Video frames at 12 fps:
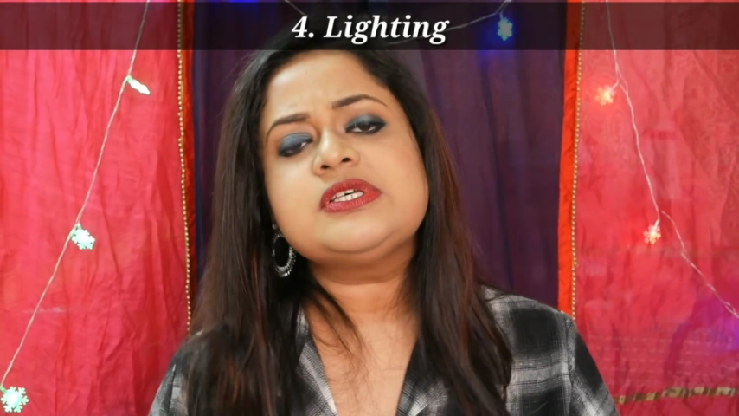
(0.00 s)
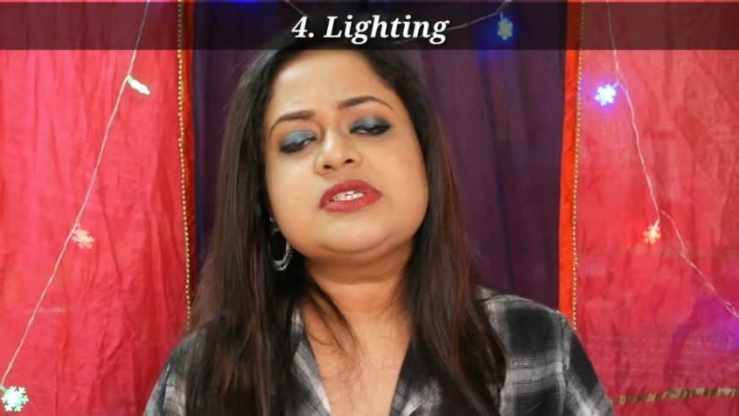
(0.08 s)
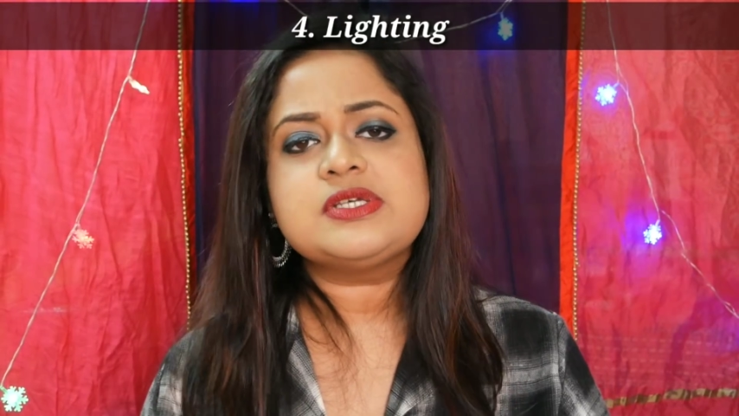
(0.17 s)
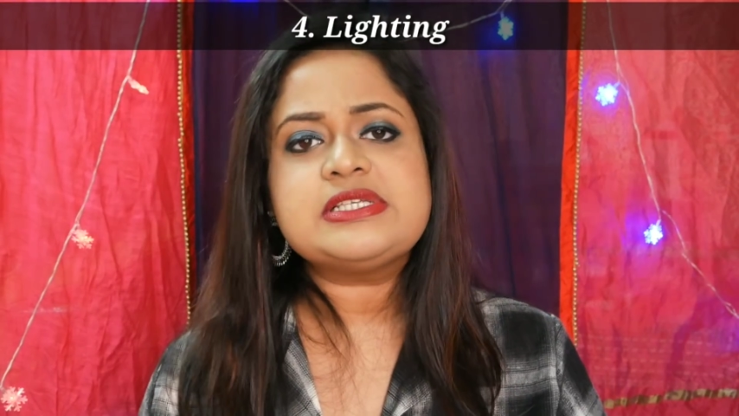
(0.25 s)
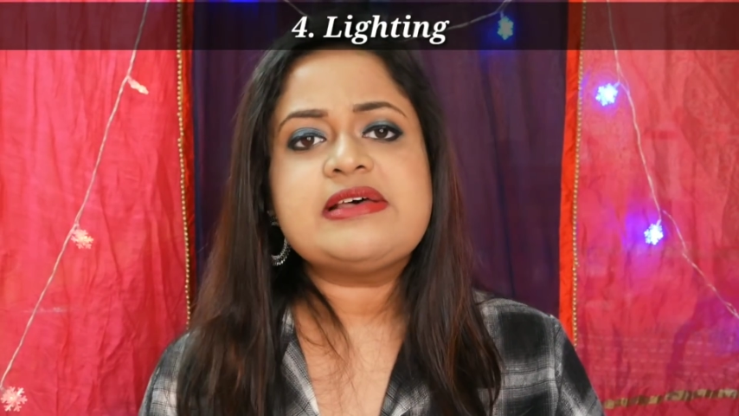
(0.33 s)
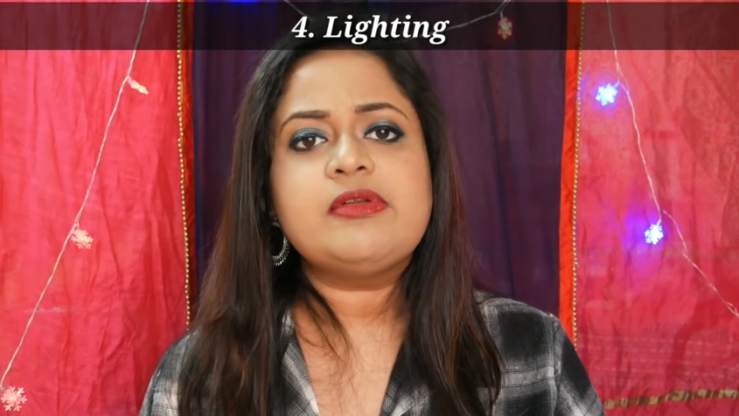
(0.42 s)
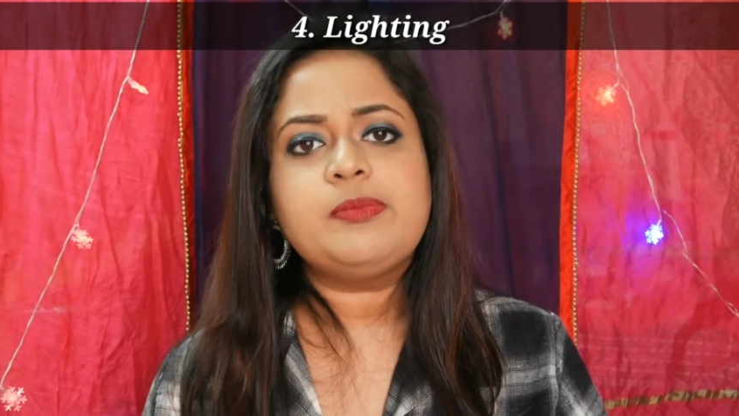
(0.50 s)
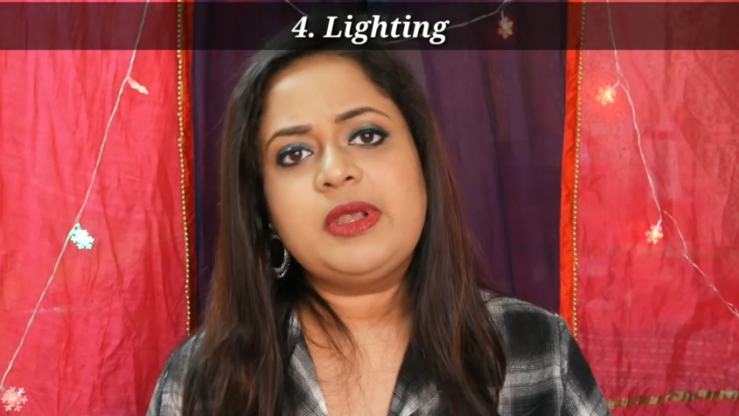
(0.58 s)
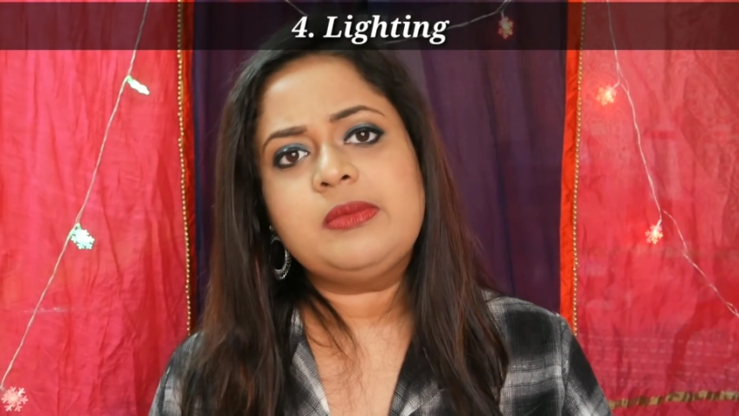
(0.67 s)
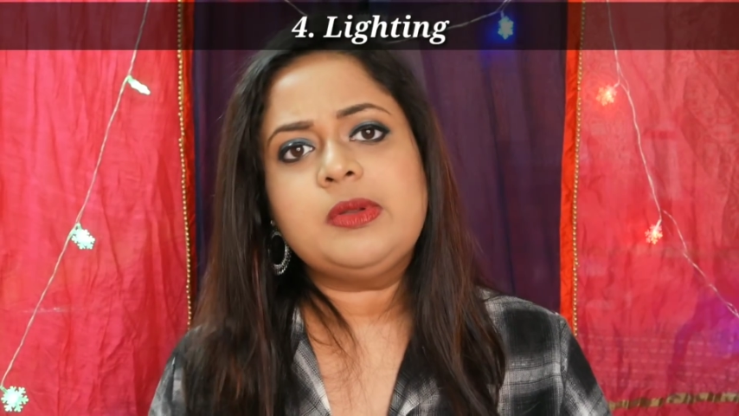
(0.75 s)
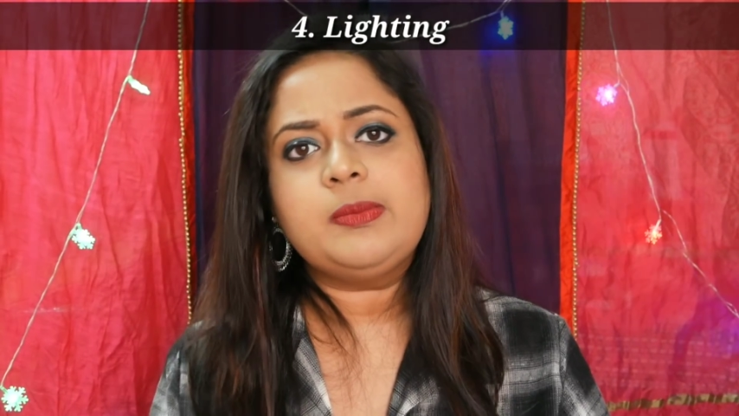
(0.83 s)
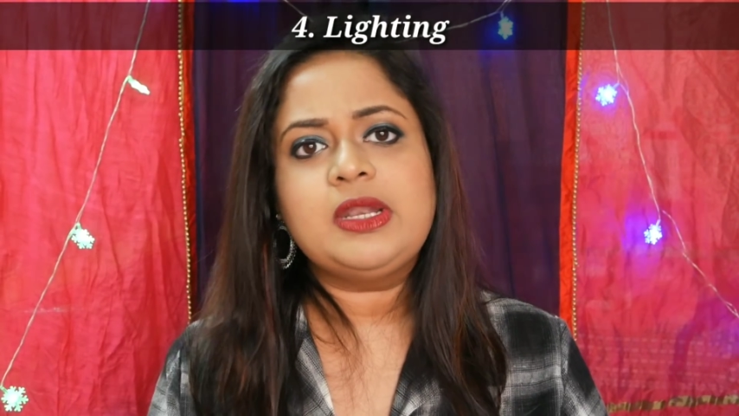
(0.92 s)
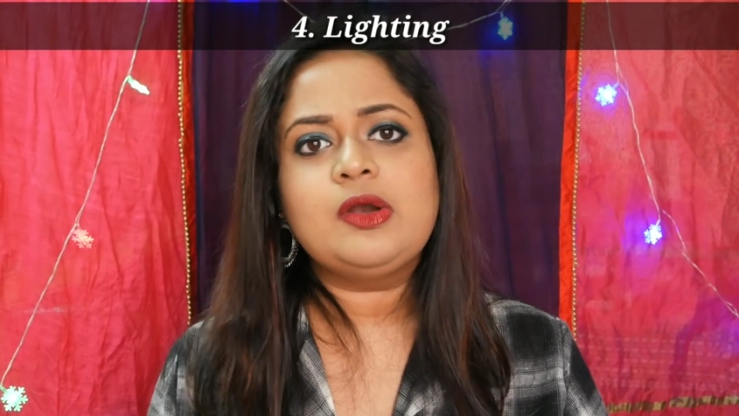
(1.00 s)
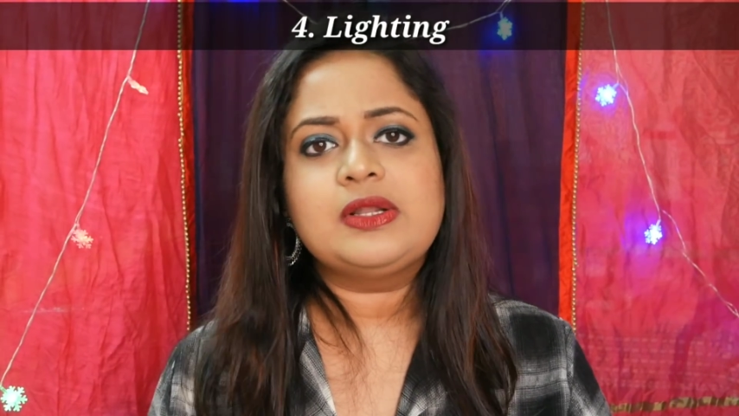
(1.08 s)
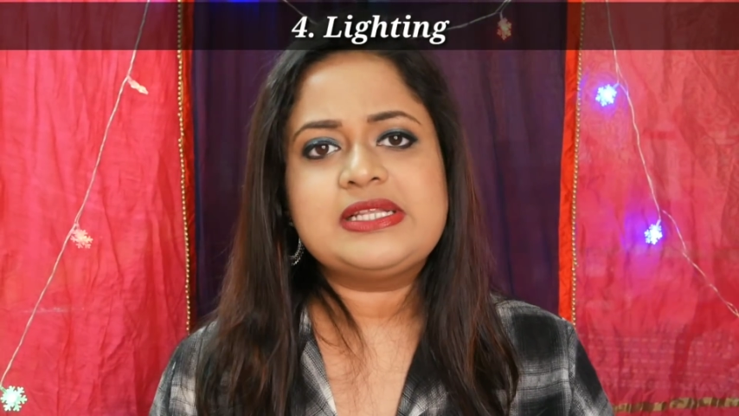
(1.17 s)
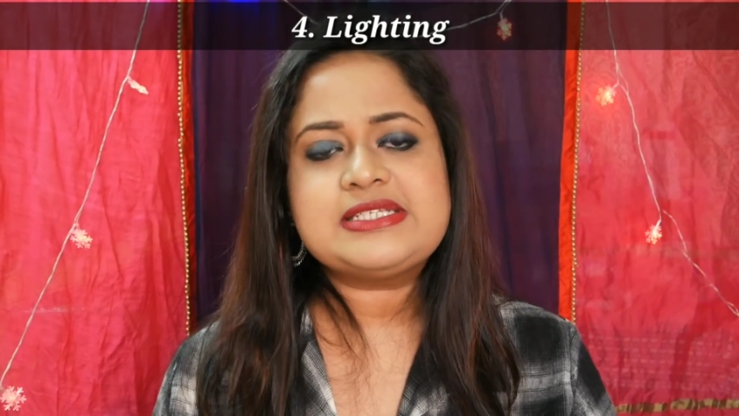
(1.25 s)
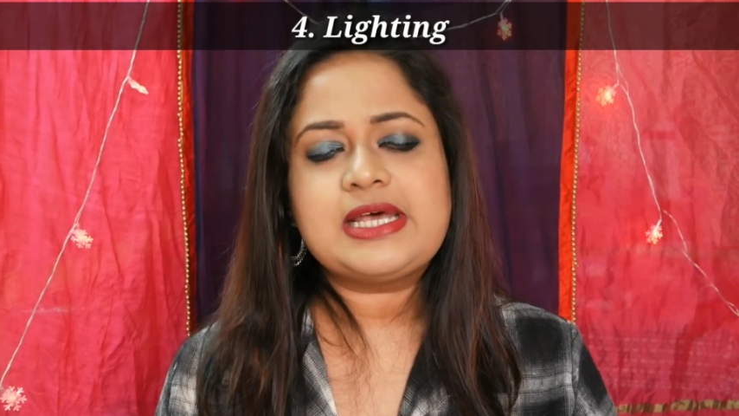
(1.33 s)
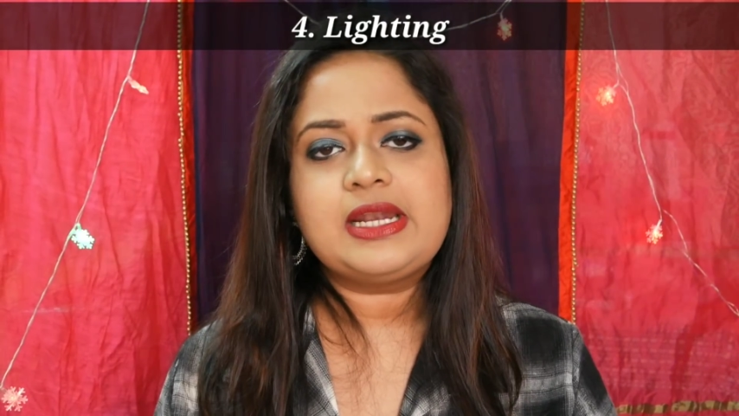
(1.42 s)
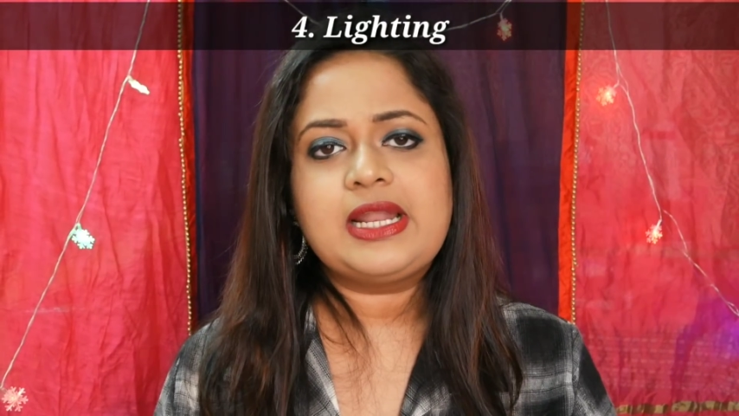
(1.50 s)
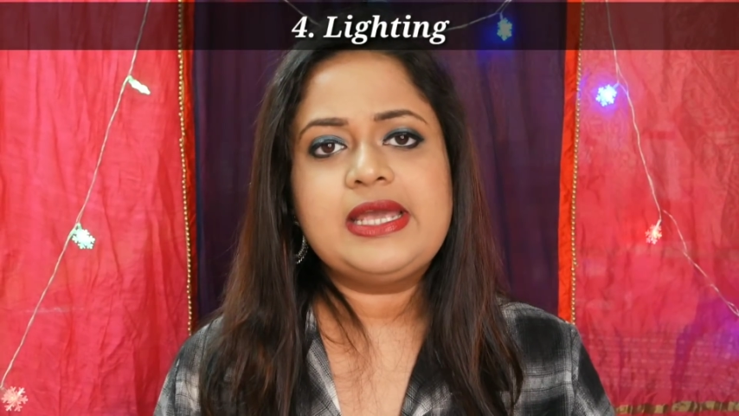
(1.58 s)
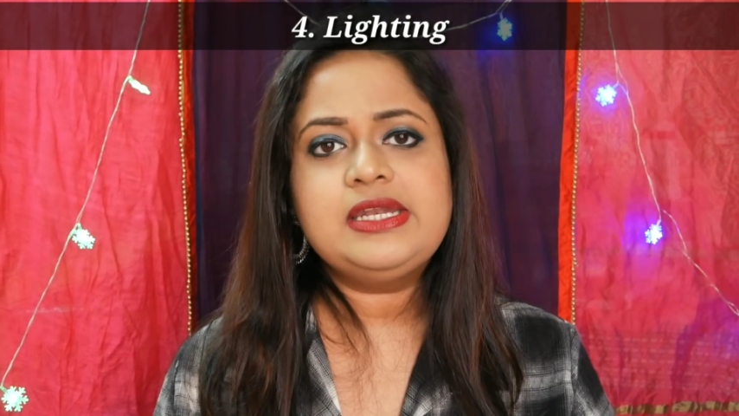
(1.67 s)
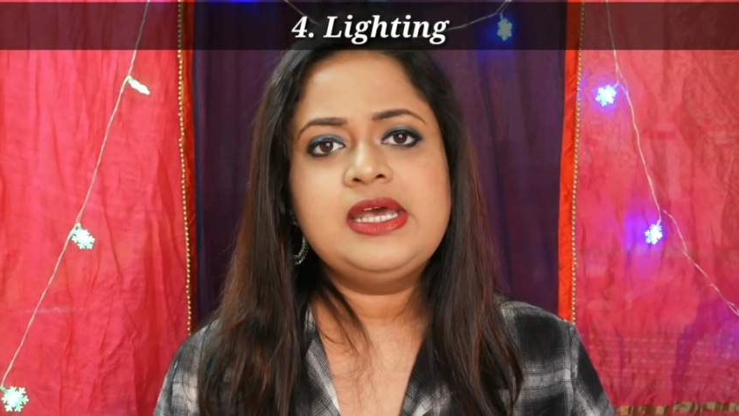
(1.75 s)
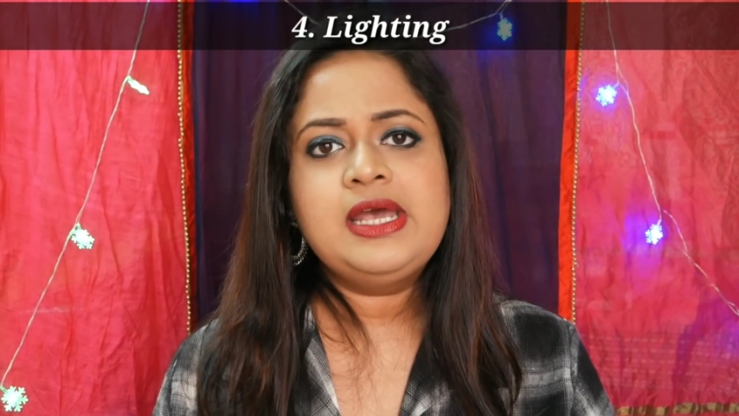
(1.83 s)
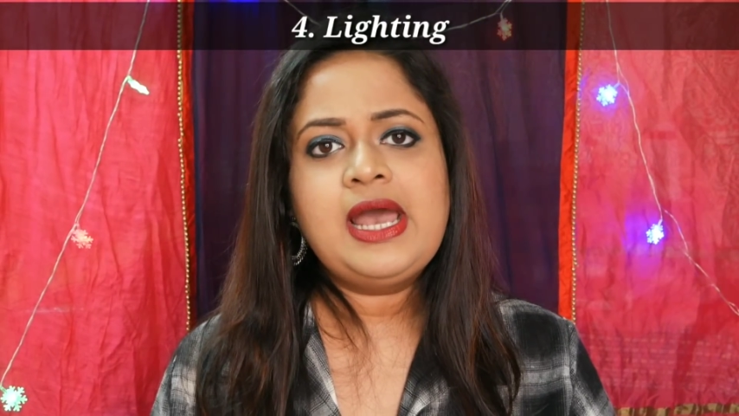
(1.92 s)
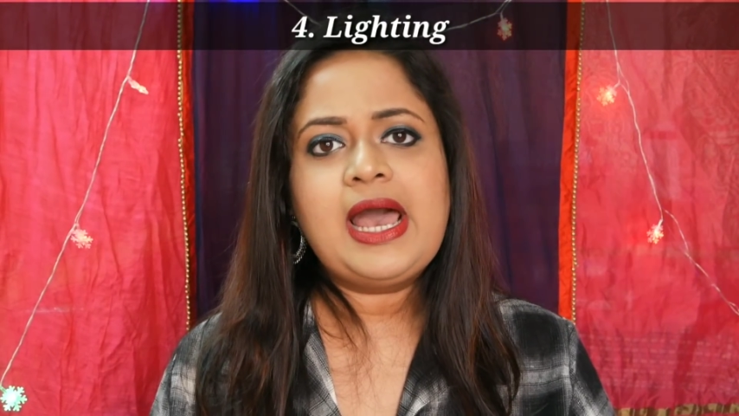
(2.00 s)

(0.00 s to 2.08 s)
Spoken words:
6 or 7 p.m. depending on the sunlight.